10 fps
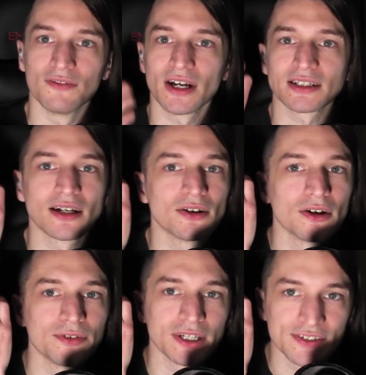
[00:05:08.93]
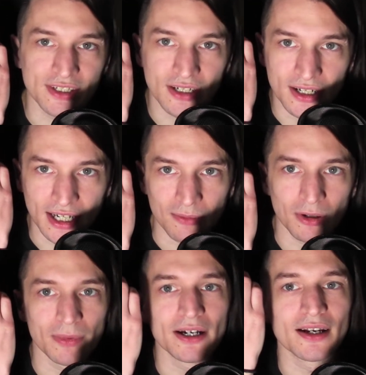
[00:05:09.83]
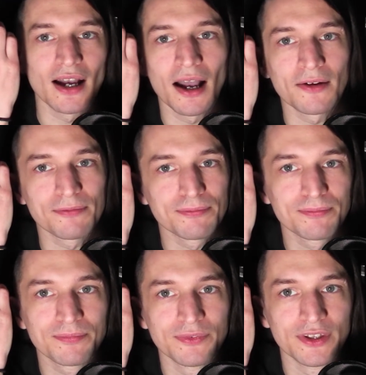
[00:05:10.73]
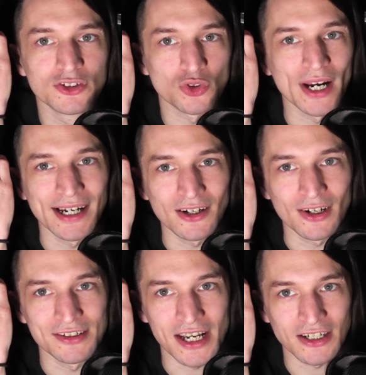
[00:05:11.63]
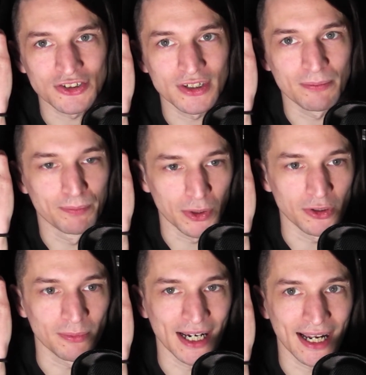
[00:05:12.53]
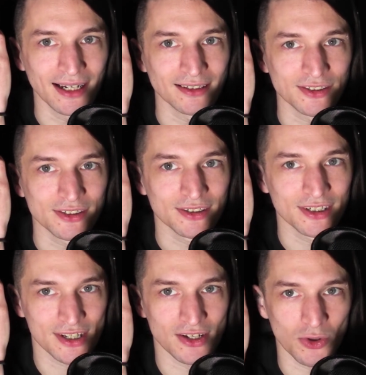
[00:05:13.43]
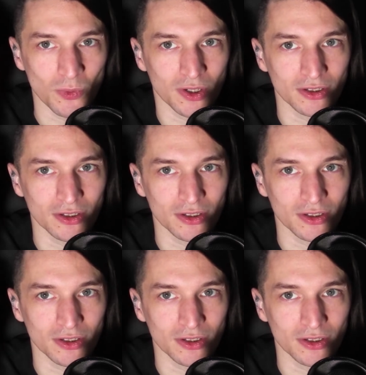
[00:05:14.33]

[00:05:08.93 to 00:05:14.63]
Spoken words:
In fact, I don't know if you can see it on camera, but the dry air has actually burnt my hands because I don't wear